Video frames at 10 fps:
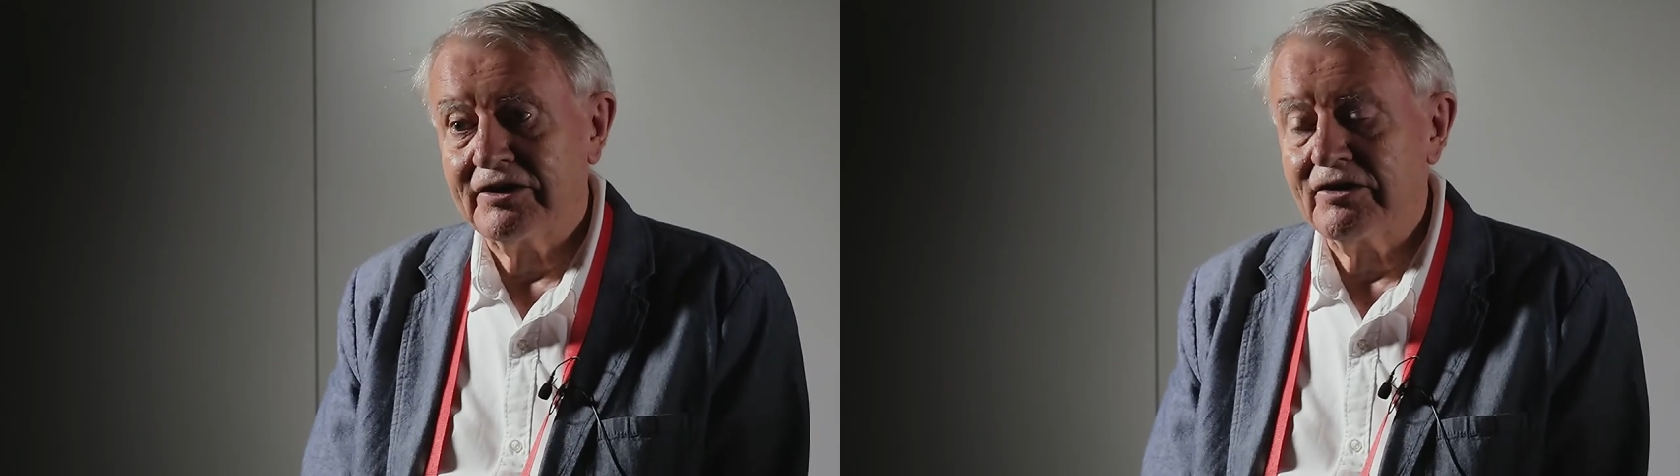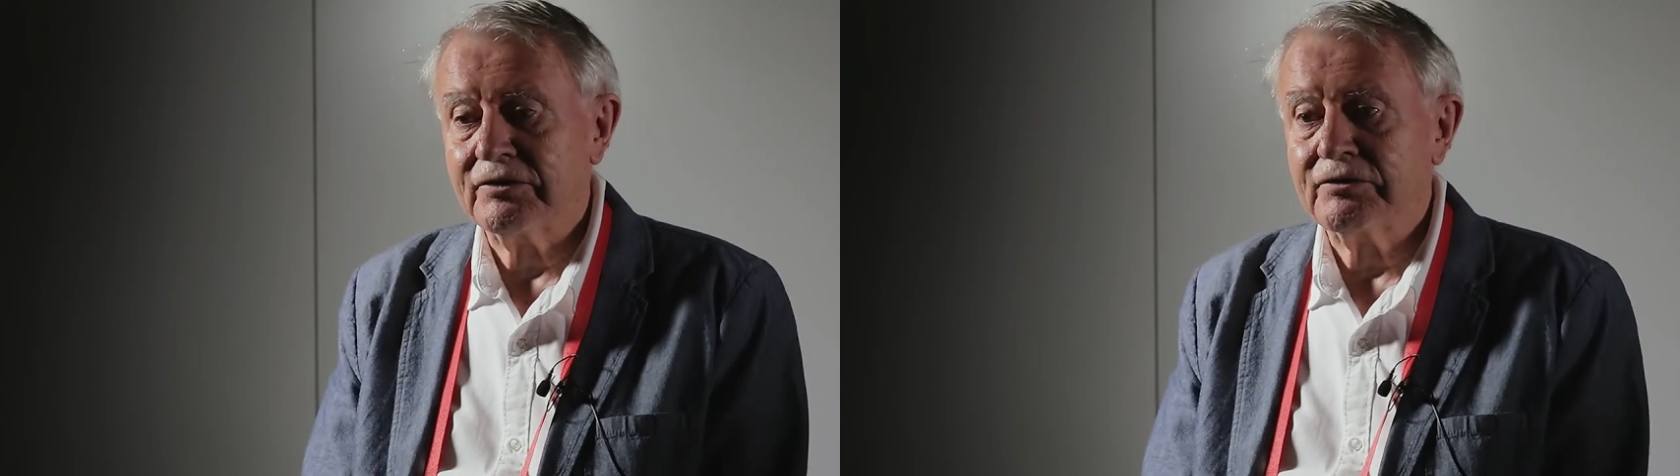
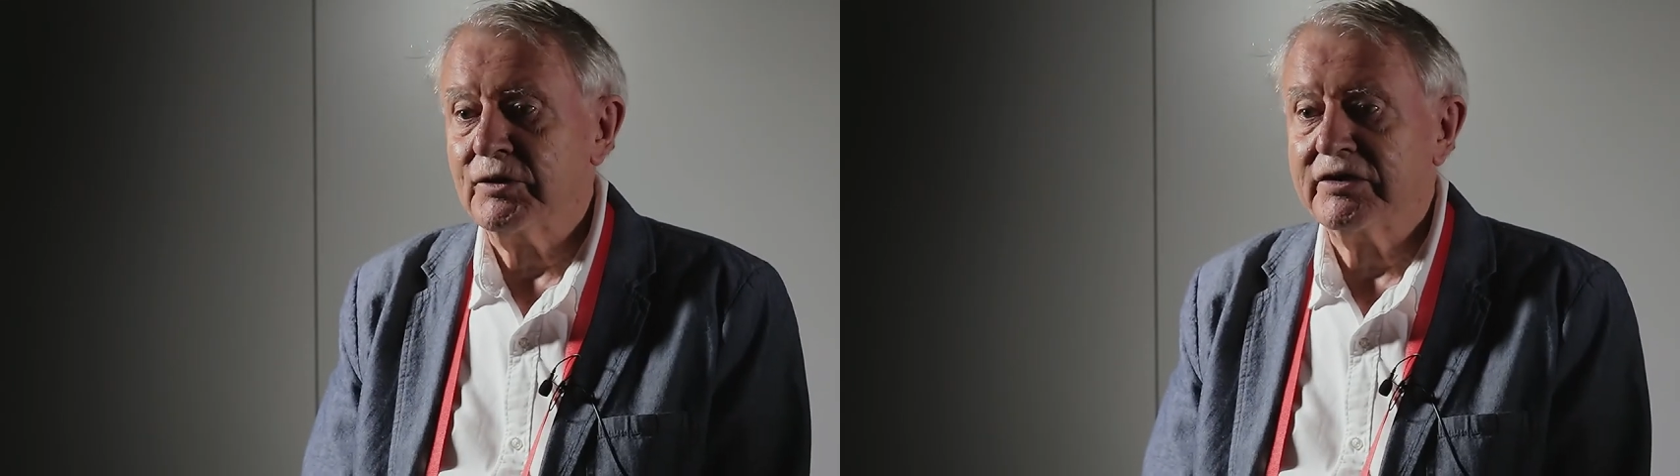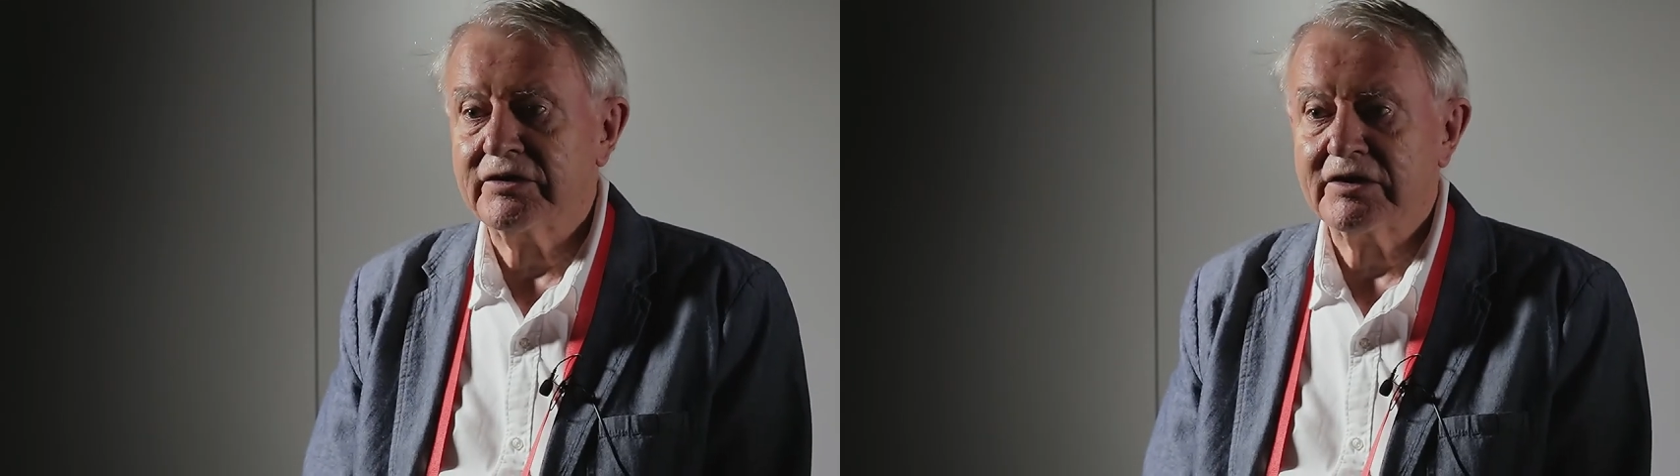not
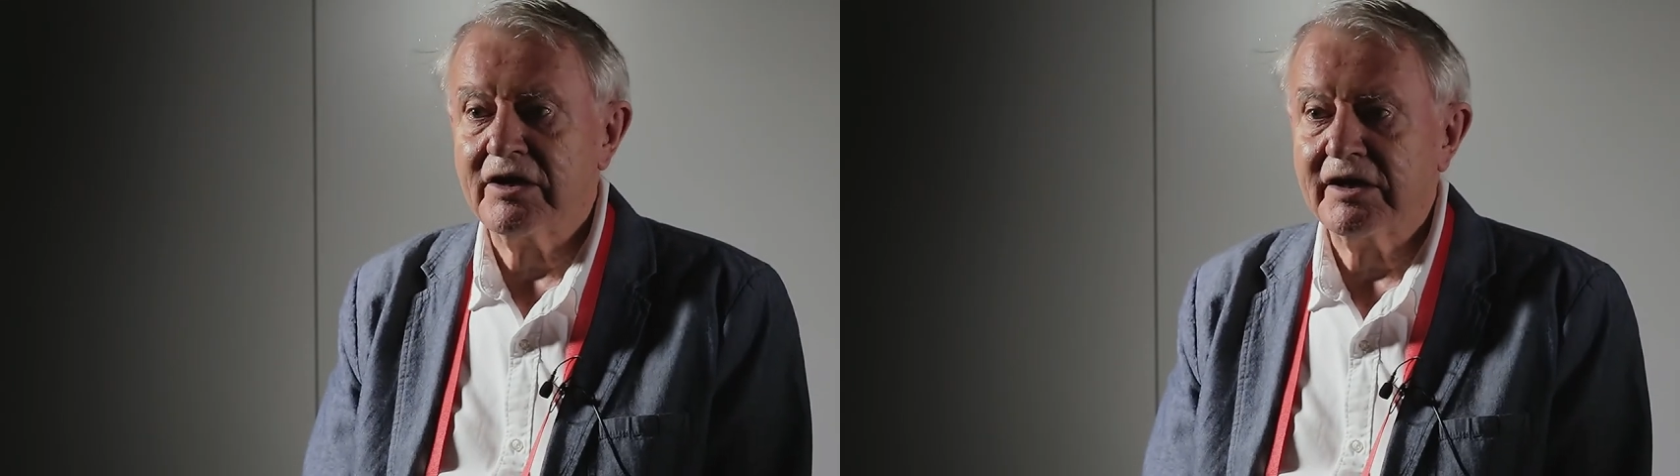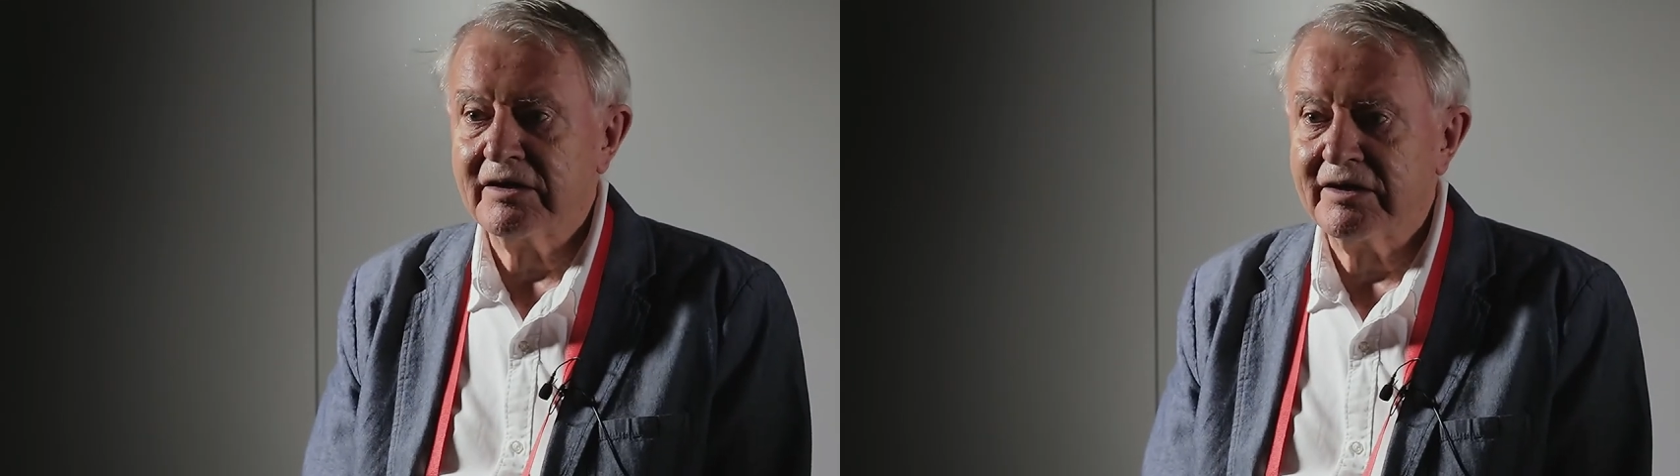whether the
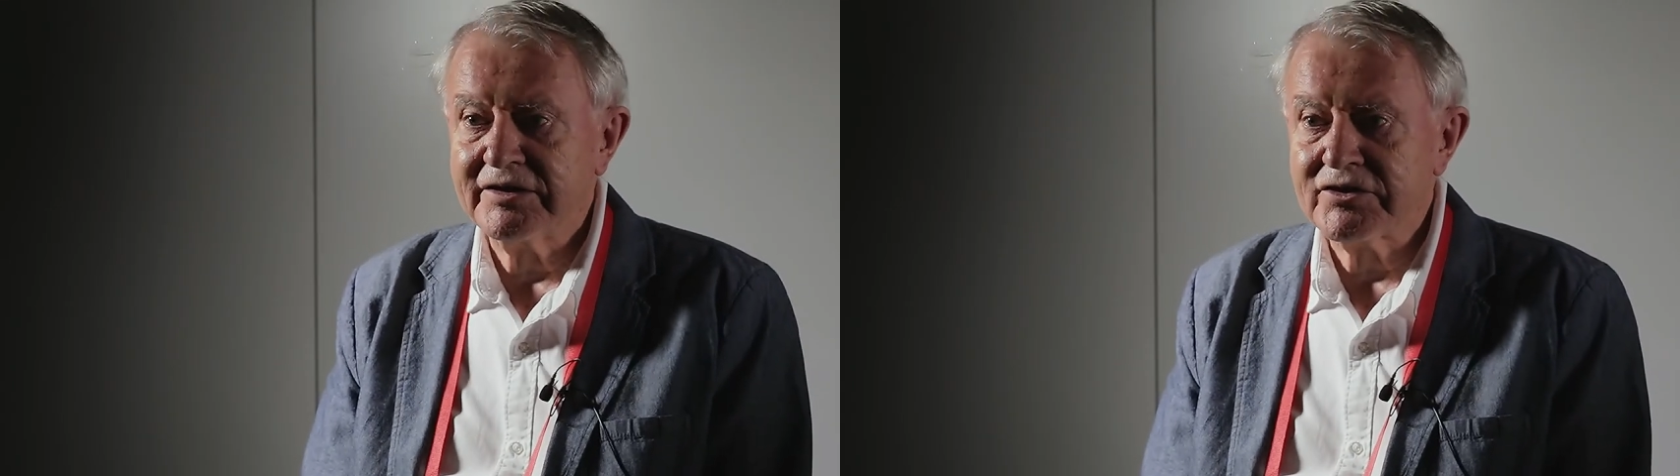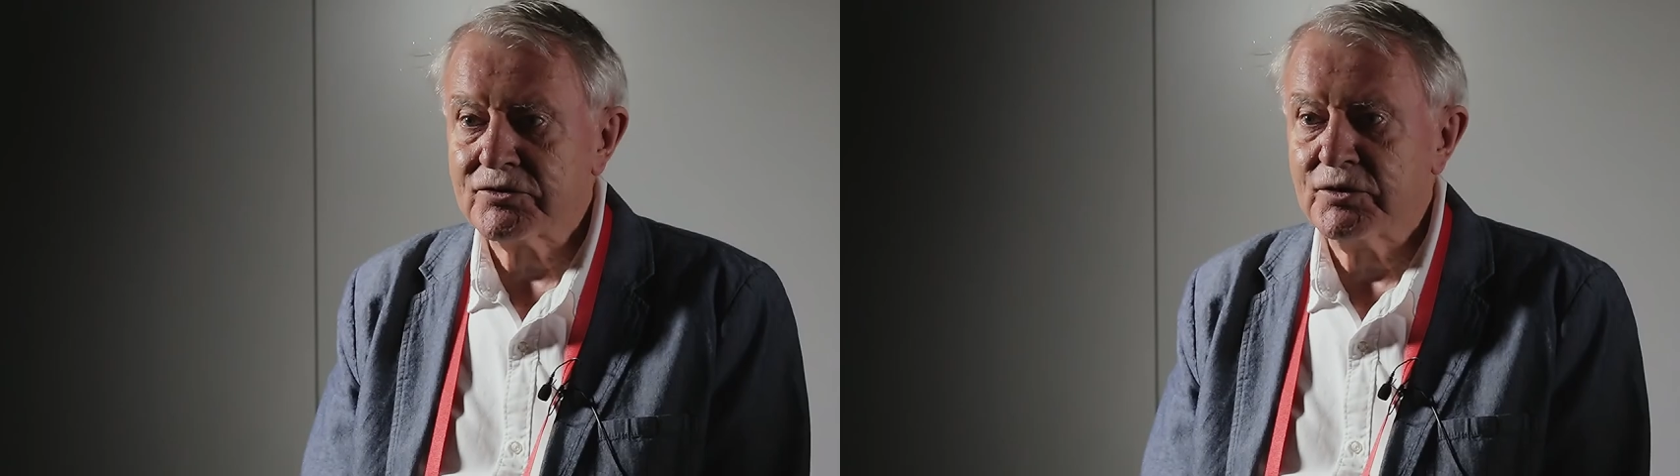guideline is